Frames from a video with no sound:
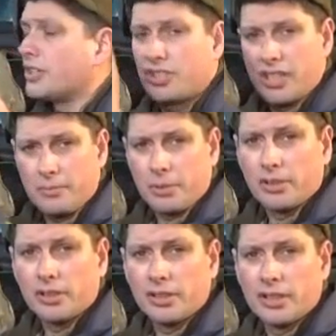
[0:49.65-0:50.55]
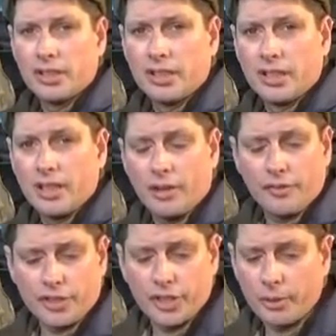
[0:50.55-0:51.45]
a sample
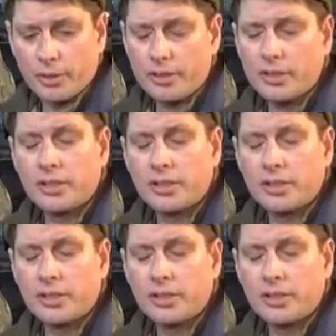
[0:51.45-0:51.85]
of the coolant,